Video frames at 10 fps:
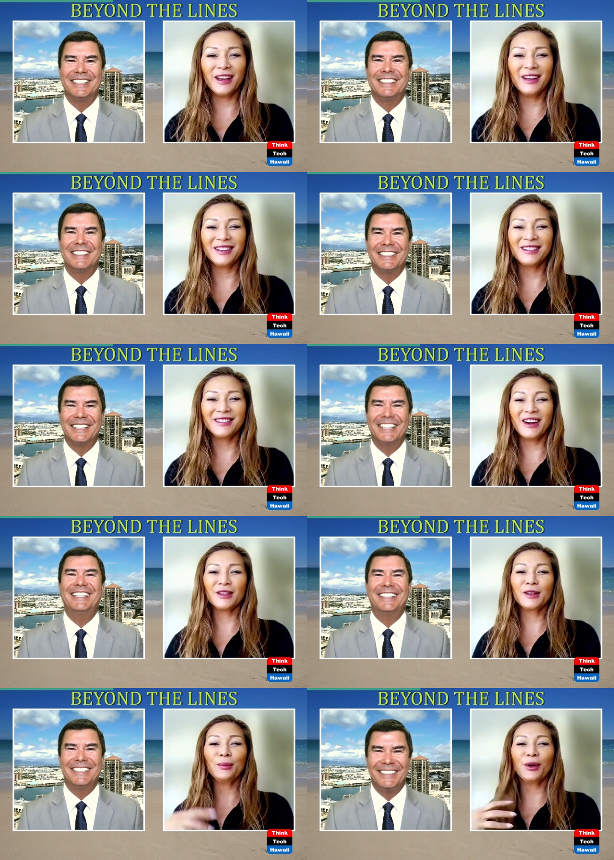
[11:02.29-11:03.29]
Speaker 1: player,
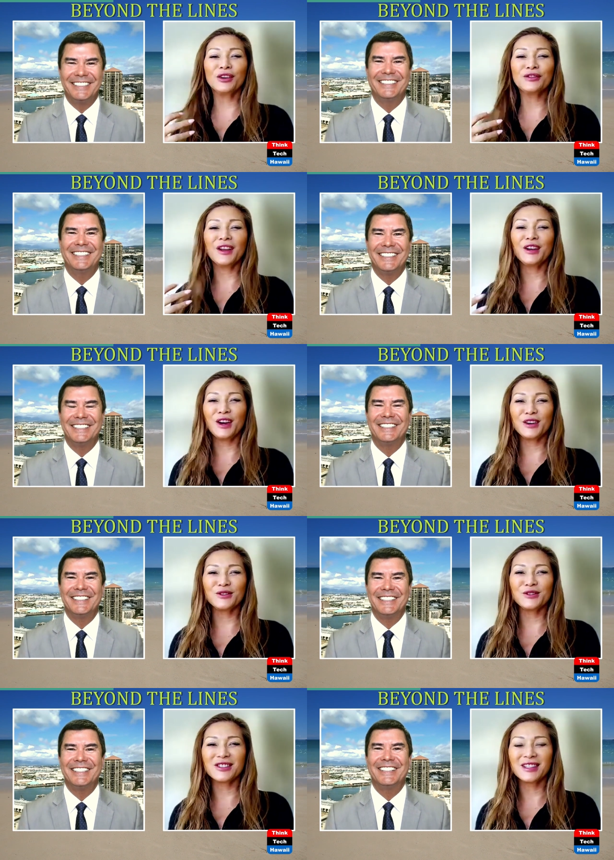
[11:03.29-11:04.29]
right? The perfect
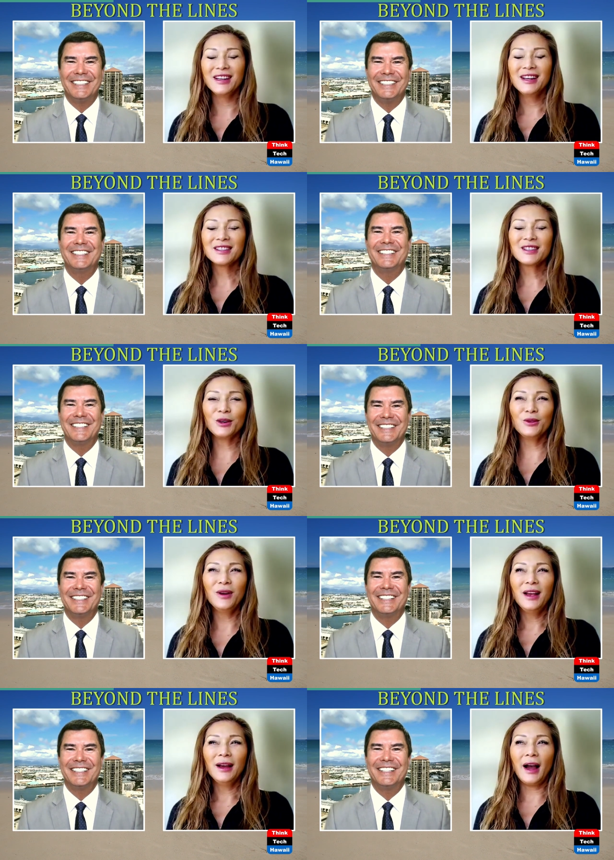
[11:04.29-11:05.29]
coach. So
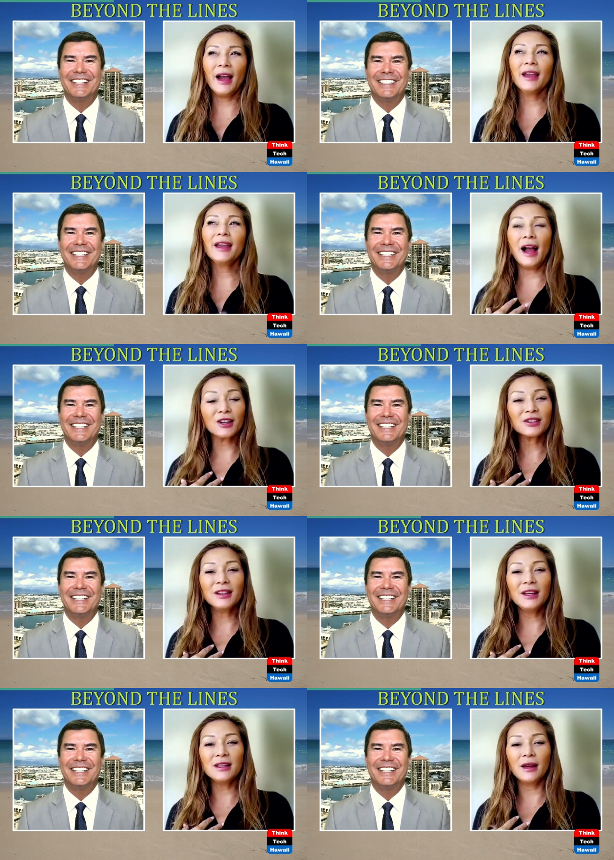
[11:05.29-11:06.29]
I
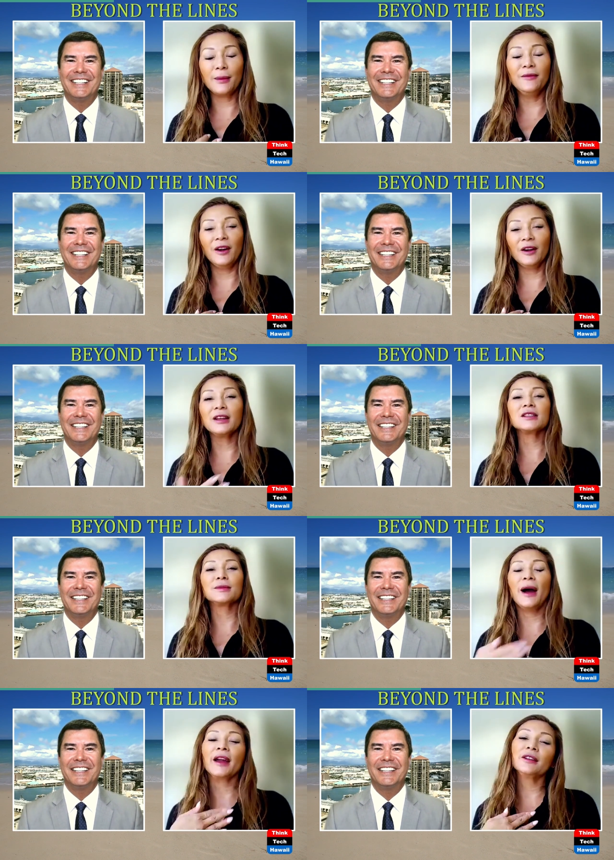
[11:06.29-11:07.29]
actually am very
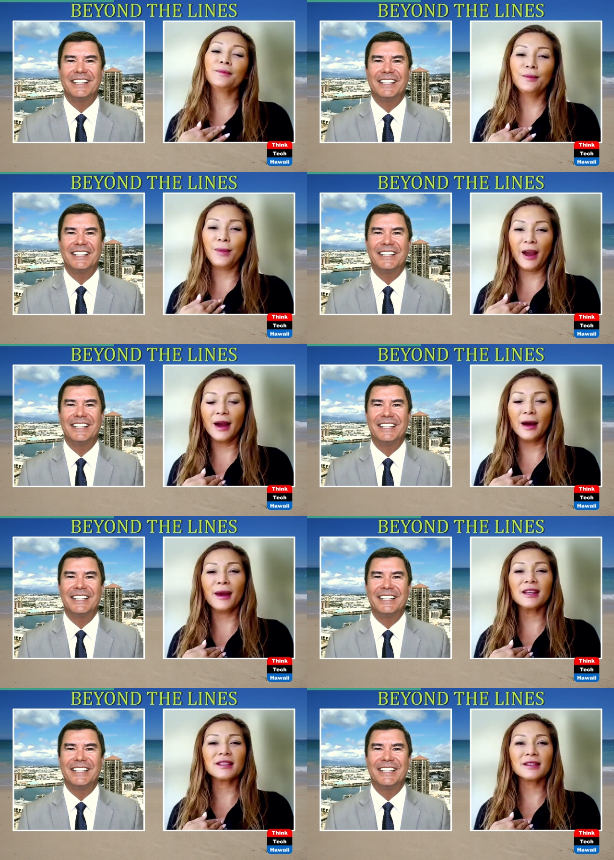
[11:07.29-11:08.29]
inspired by that
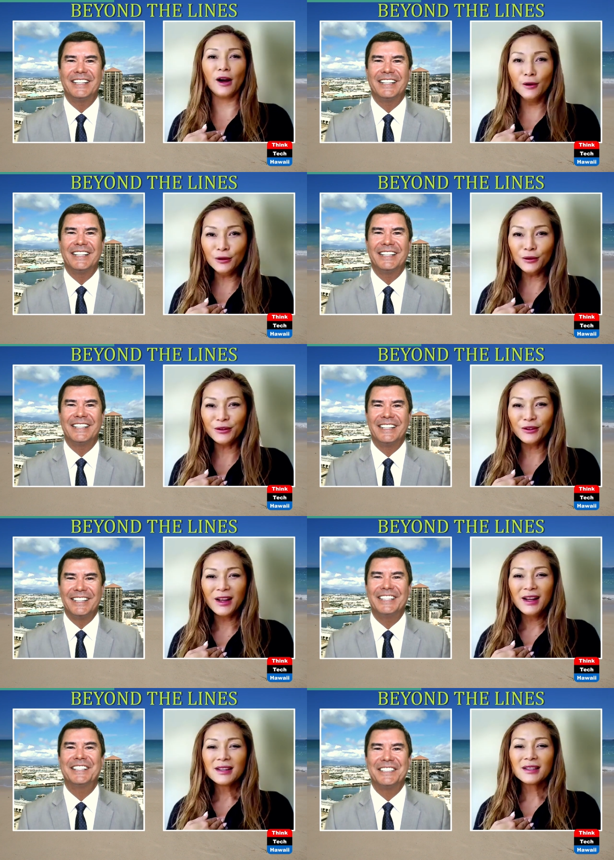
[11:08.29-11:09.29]
myself.
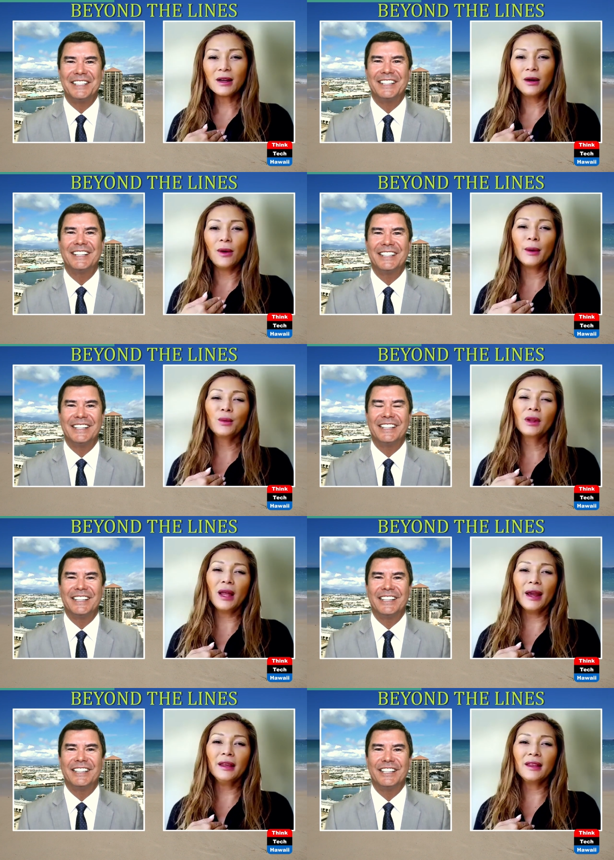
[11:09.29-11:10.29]
So I would
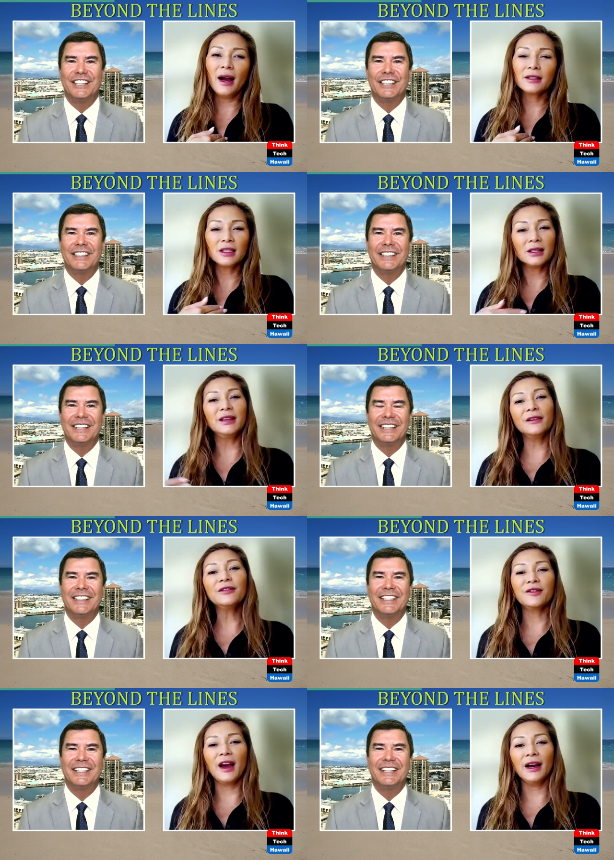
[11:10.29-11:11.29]
like that to
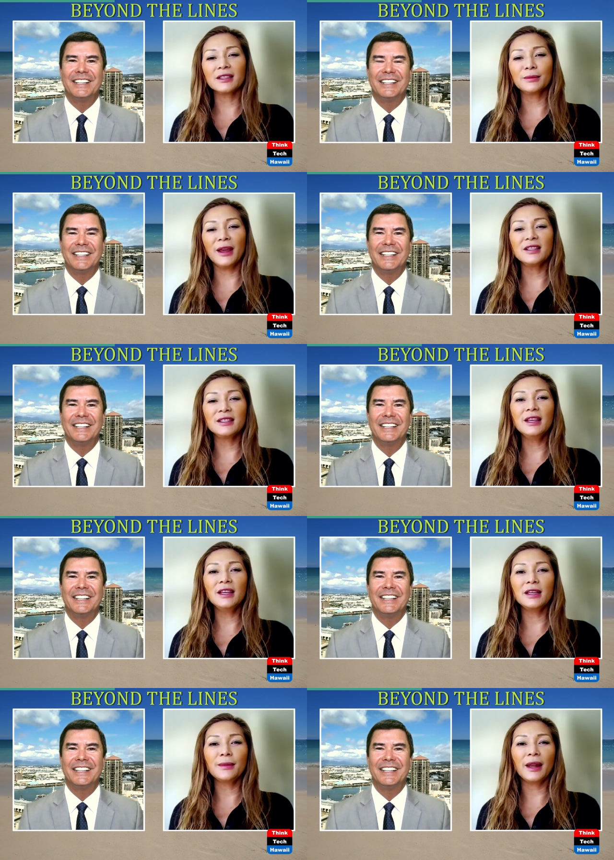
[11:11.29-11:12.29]
give that to my
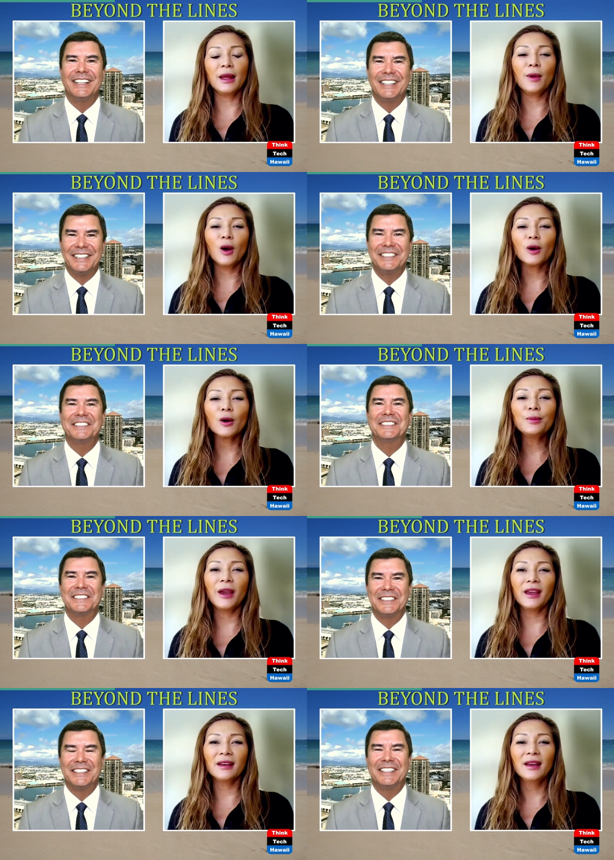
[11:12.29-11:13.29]
team. And I'm
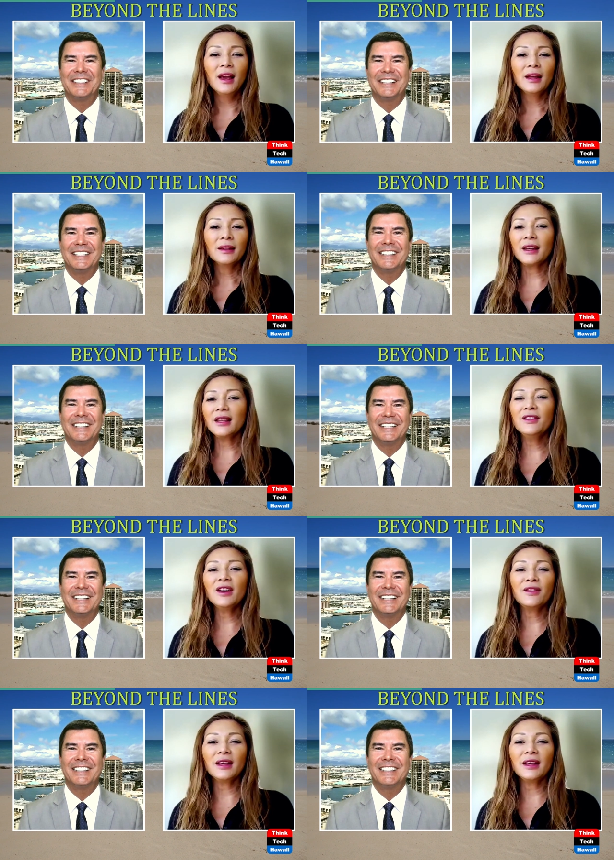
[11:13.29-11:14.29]
hoping that even
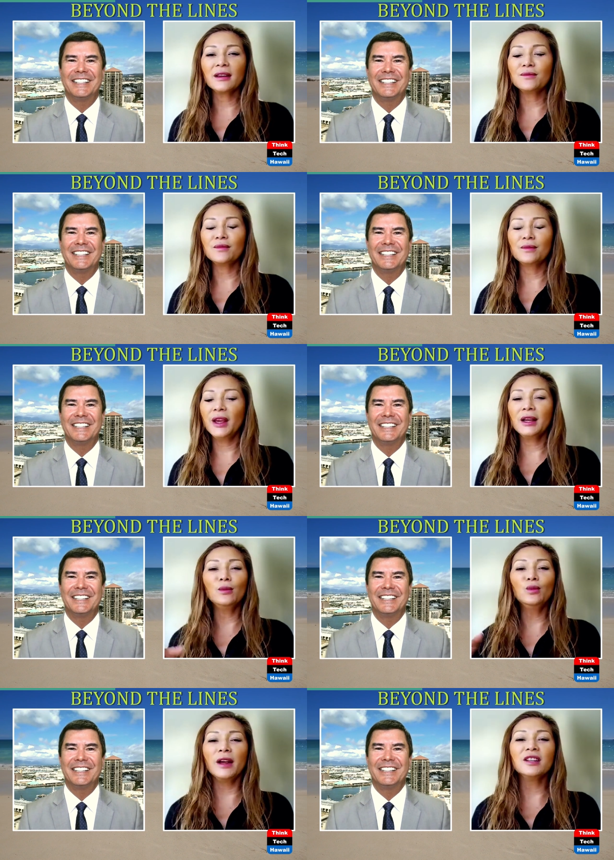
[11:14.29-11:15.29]
if they could pick
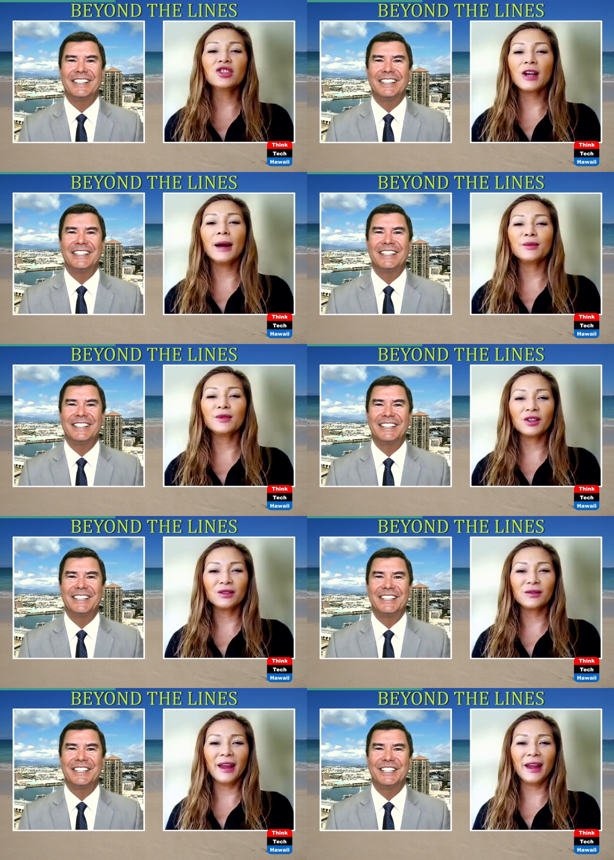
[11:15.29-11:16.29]
up one chapter,
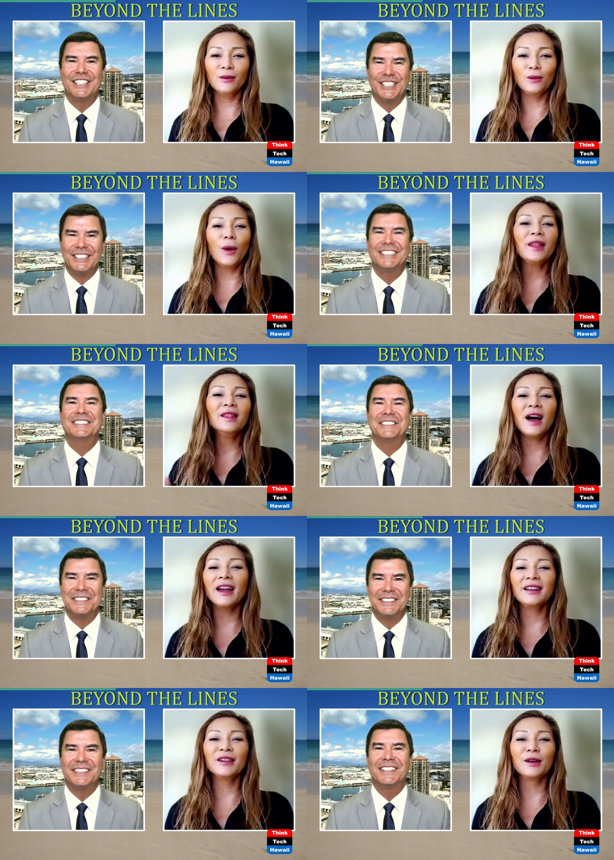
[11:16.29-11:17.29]
right? One
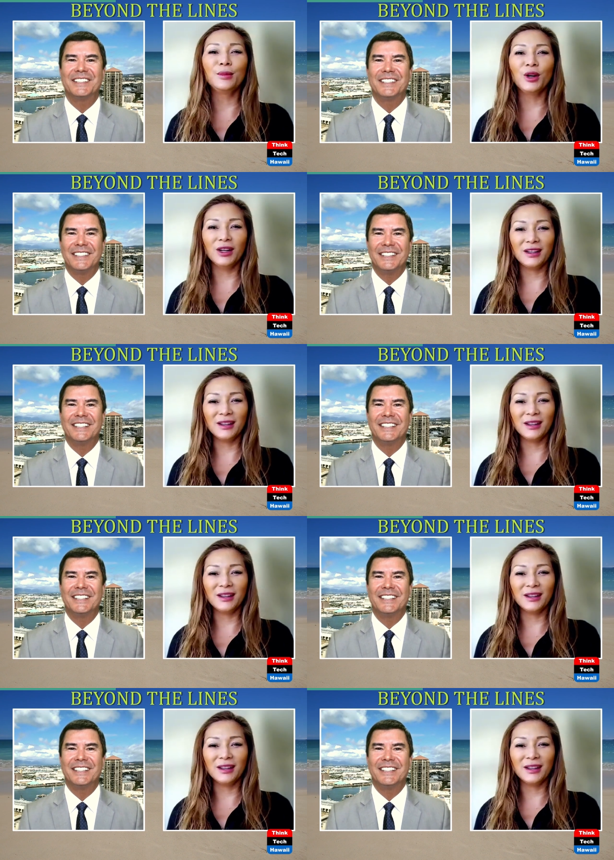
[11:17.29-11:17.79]
line in the book